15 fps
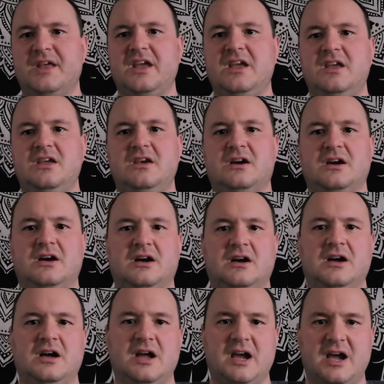they
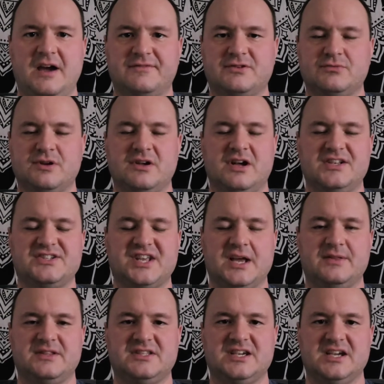have to realize
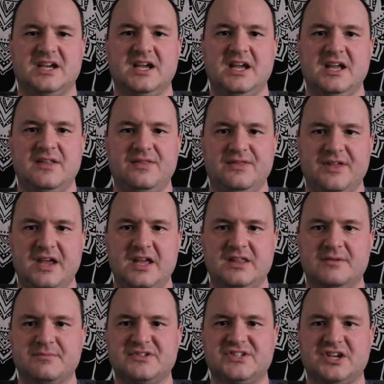that they
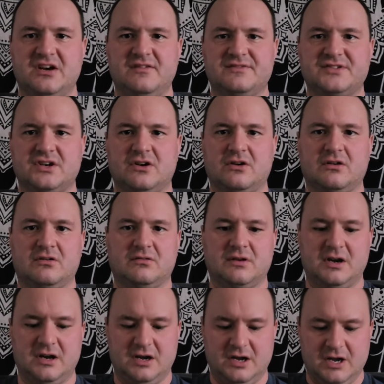themselves
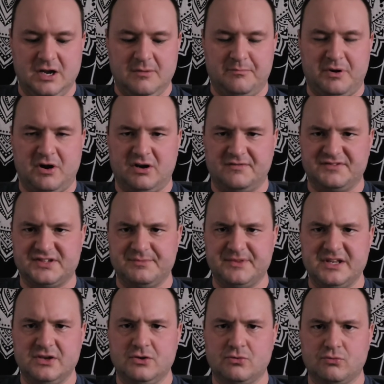are part of
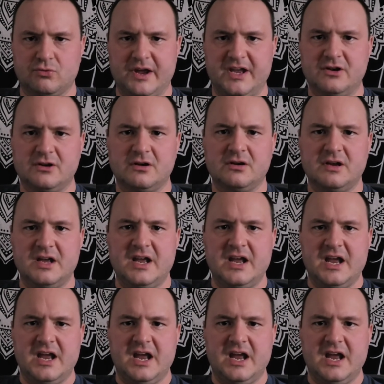something greater